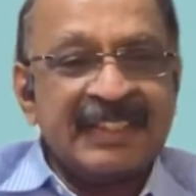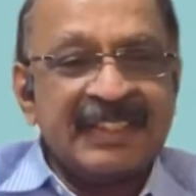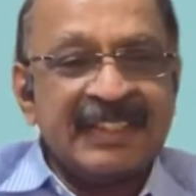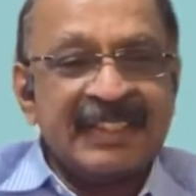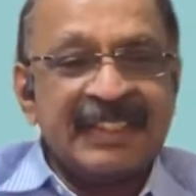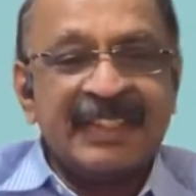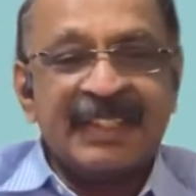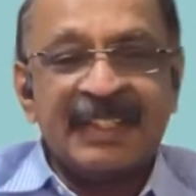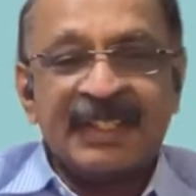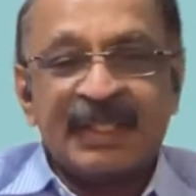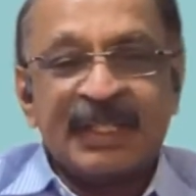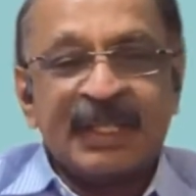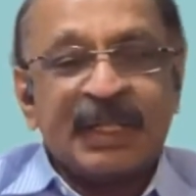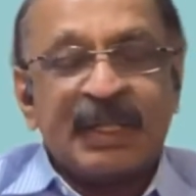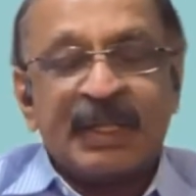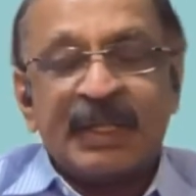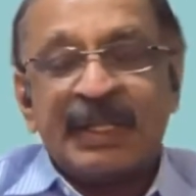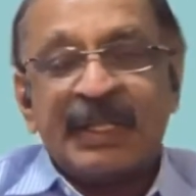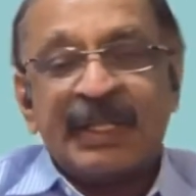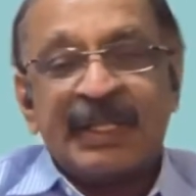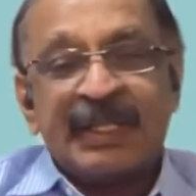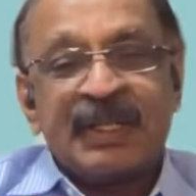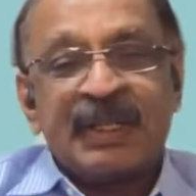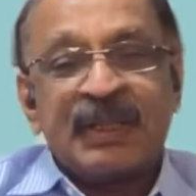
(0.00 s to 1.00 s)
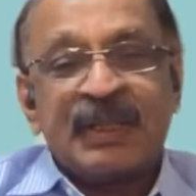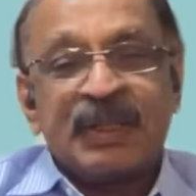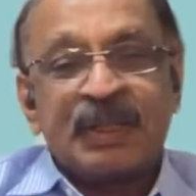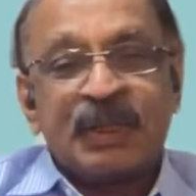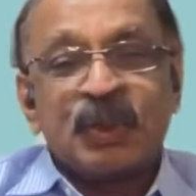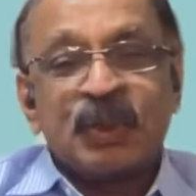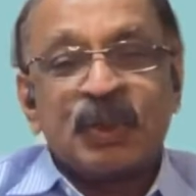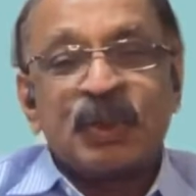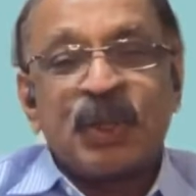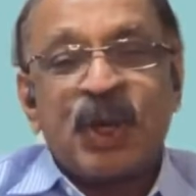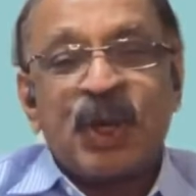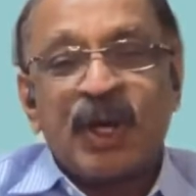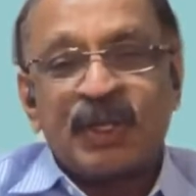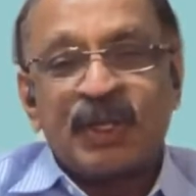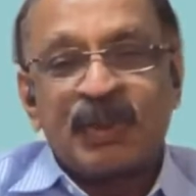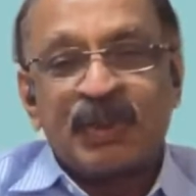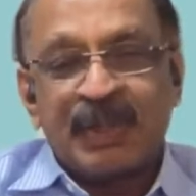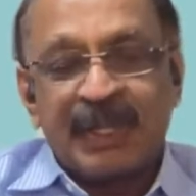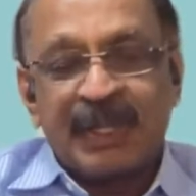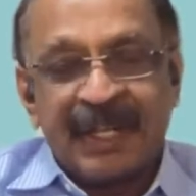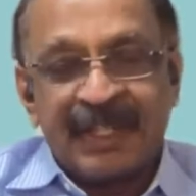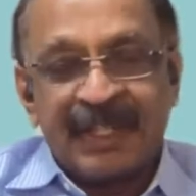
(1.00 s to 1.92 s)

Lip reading: The two talks were